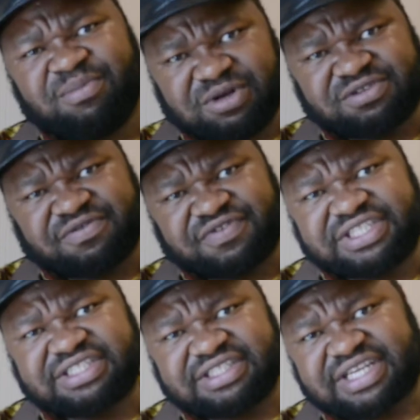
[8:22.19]
most of
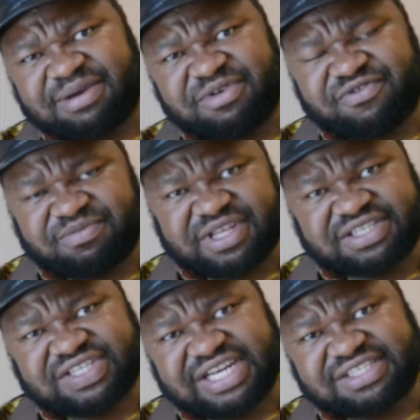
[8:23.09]
it is coming from the
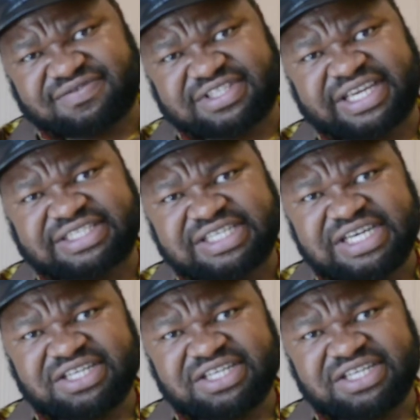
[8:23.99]
extractive sector.